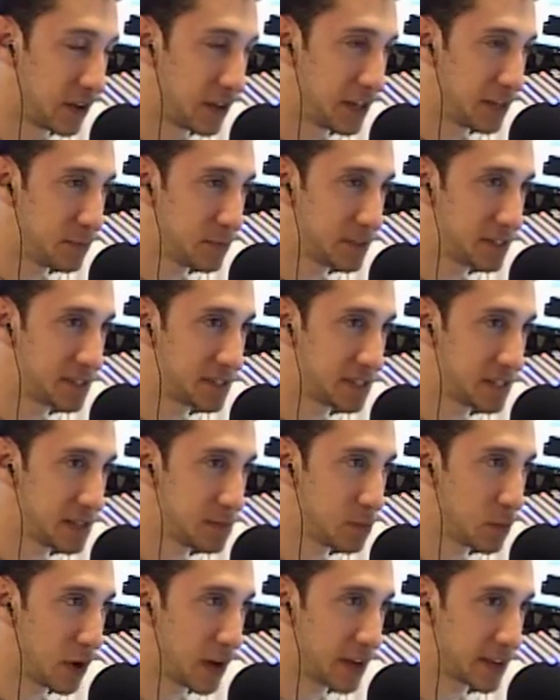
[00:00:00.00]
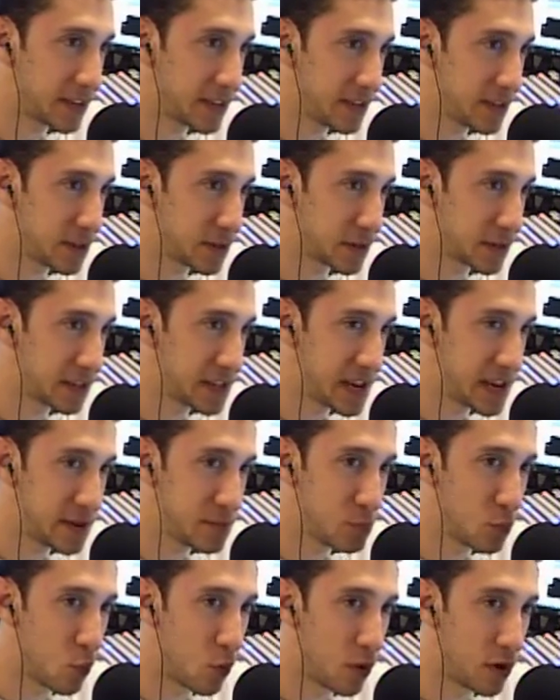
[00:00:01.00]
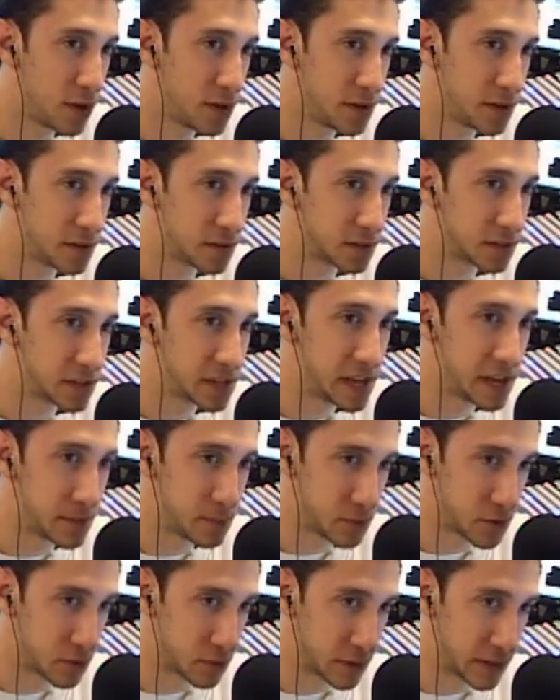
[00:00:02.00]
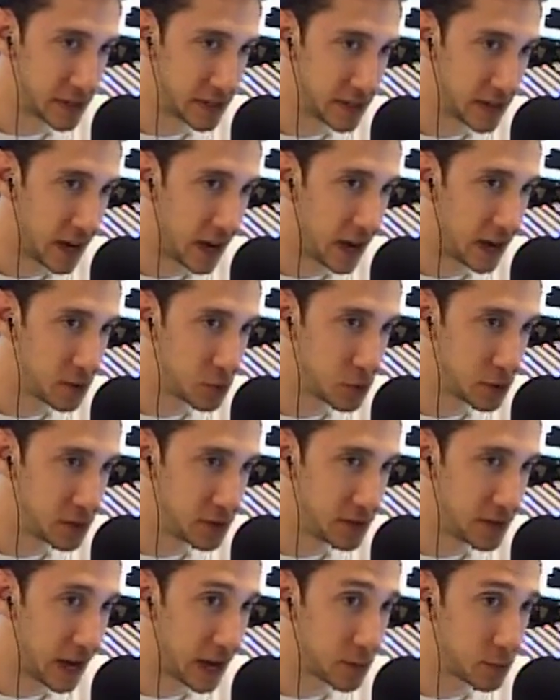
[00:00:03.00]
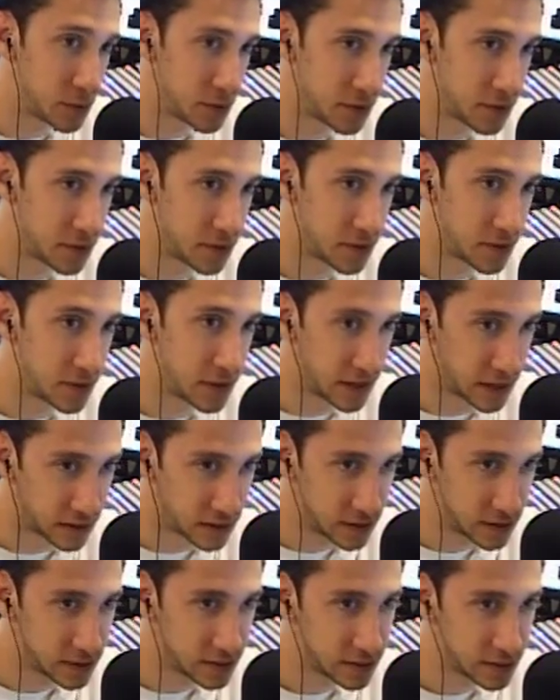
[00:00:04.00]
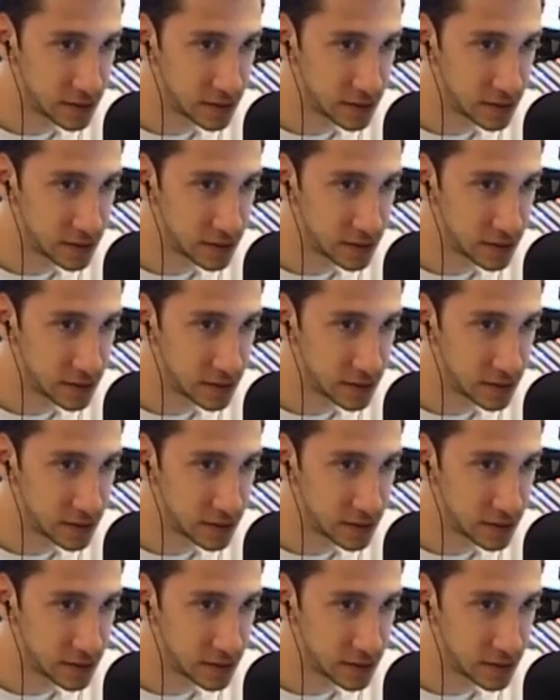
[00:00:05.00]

It would seem like either game one or game three, I would think.